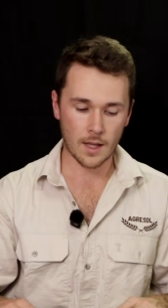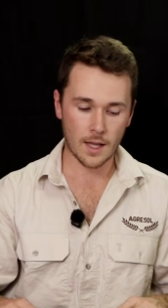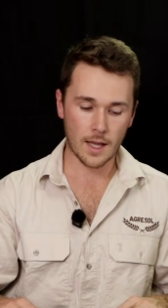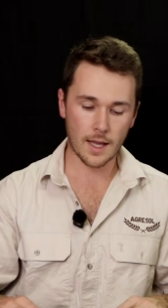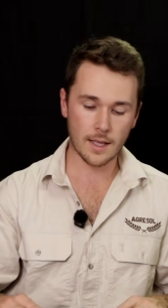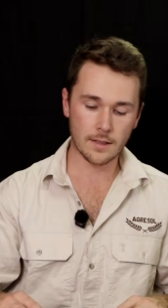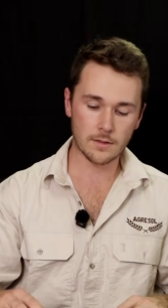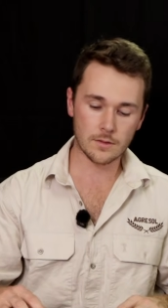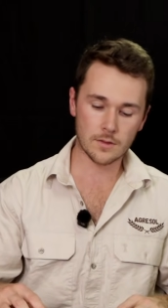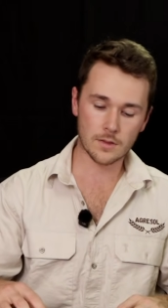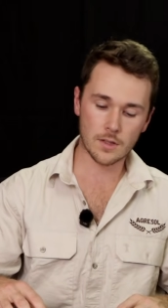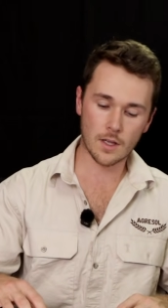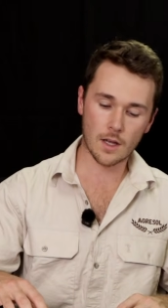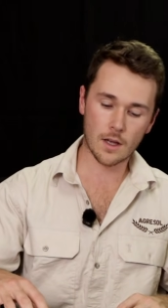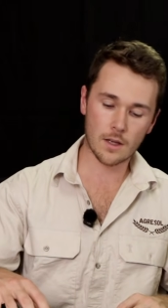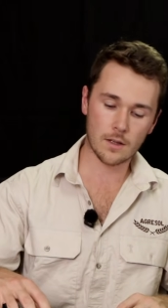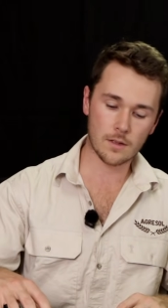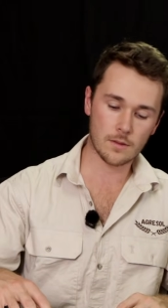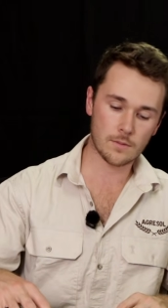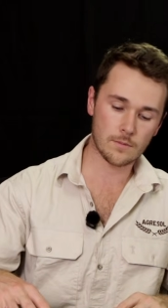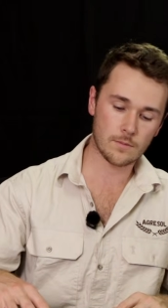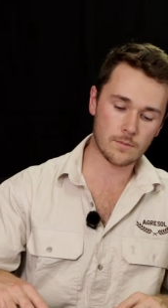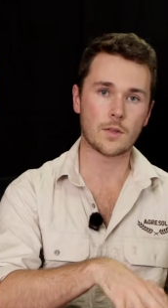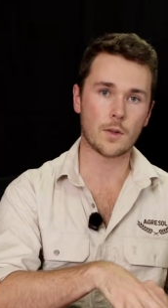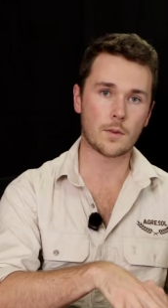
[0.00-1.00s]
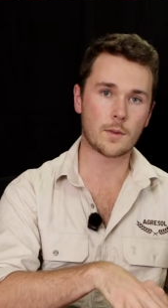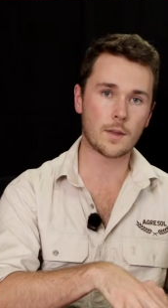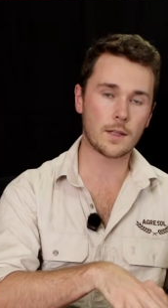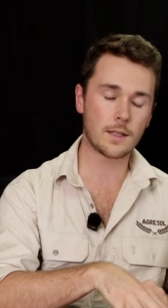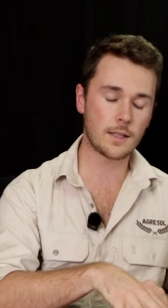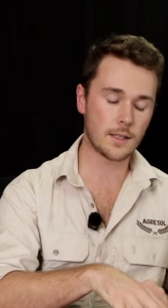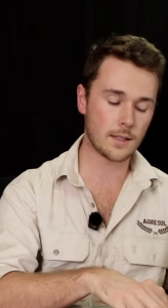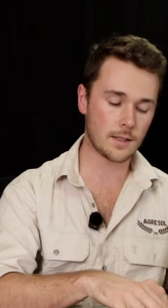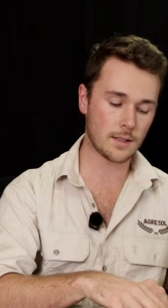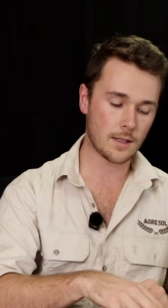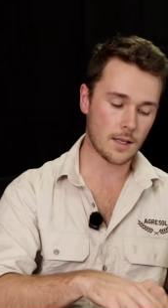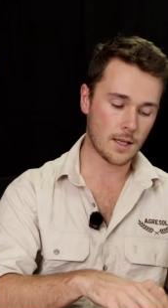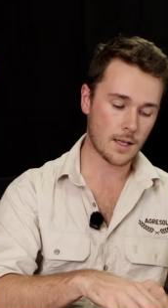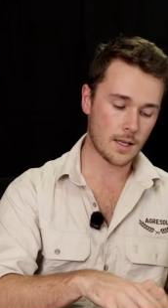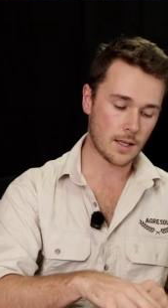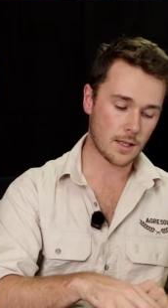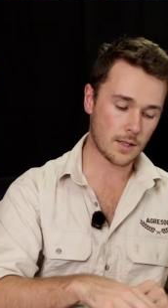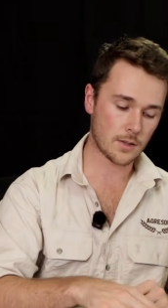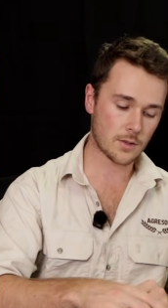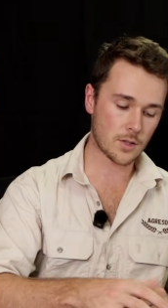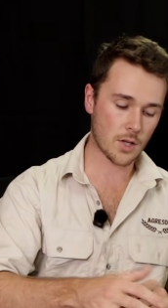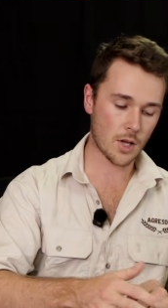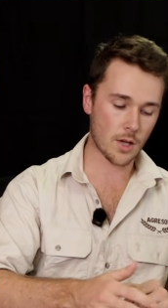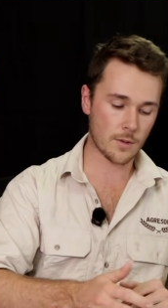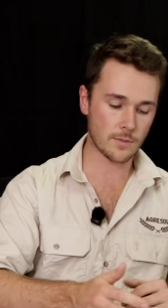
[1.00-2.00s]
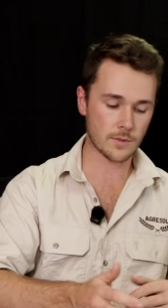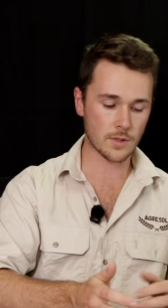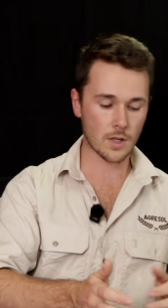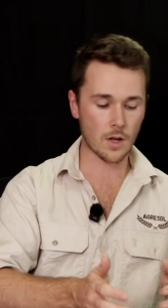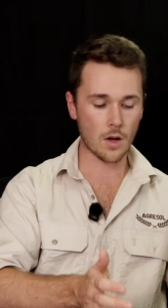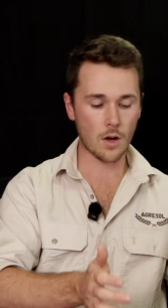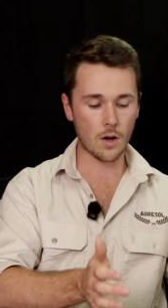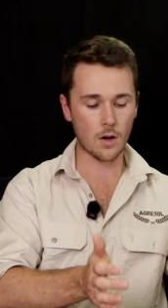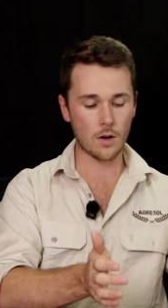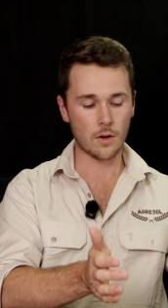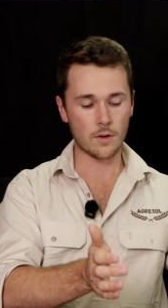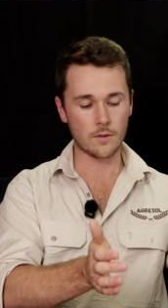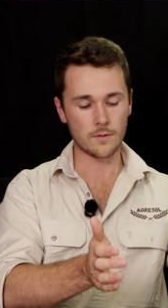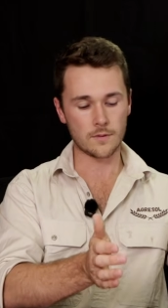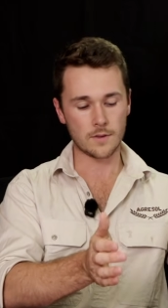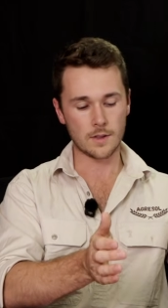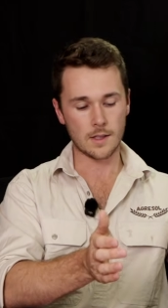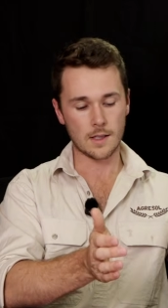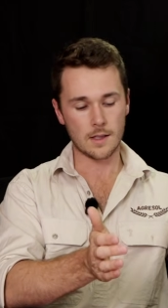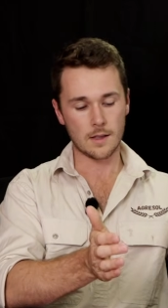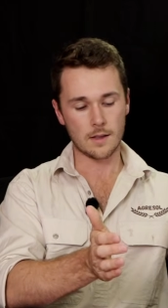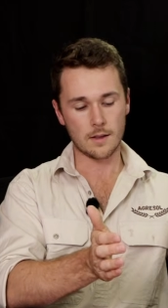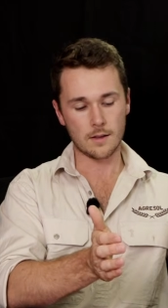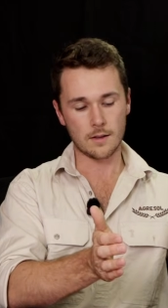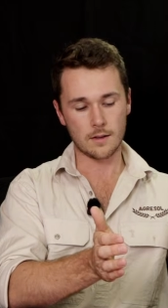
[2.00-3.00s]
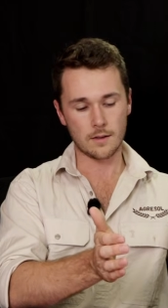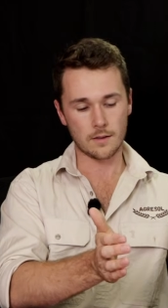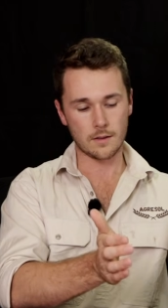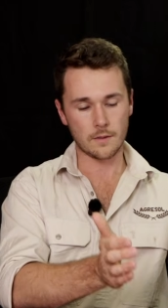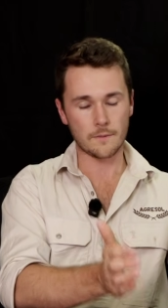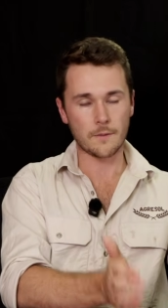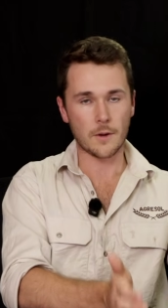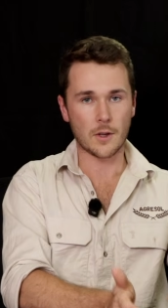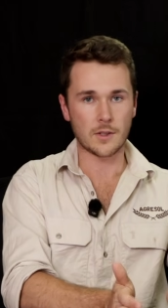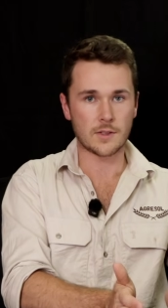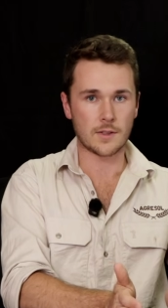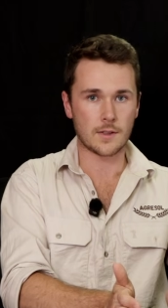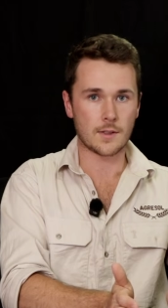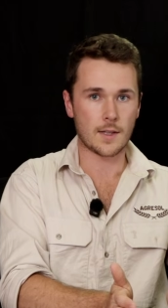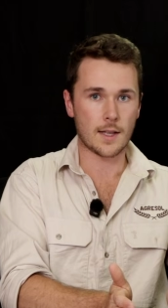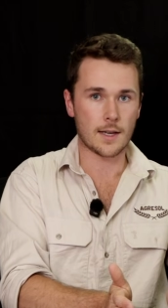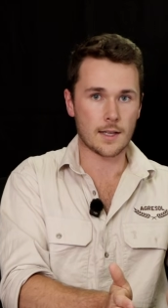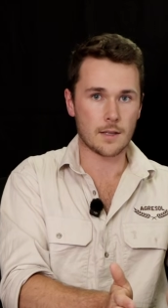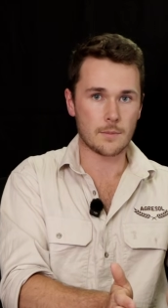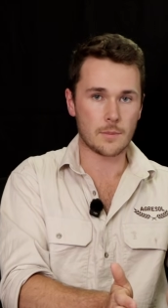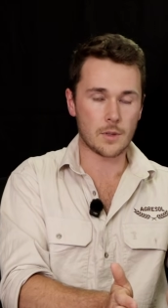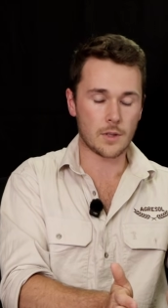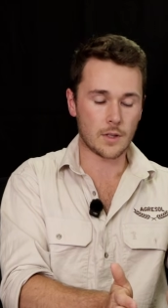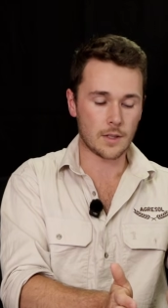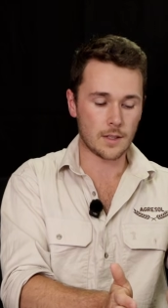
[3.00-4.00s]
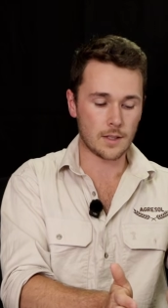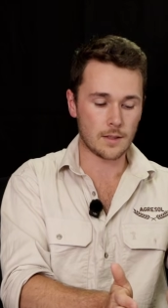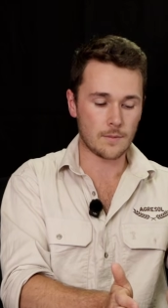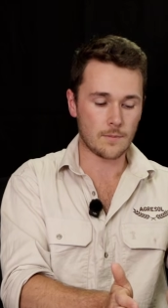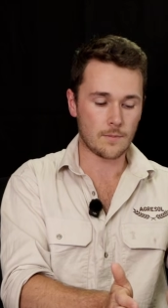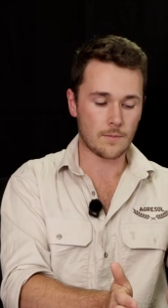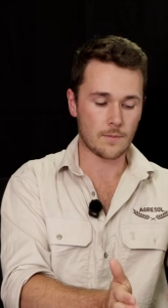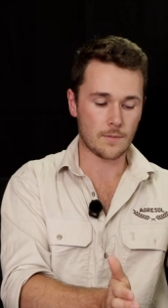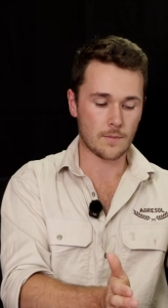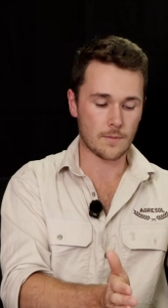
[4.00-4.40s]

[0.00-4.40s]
And so thinking in terms of the photosynthetic ability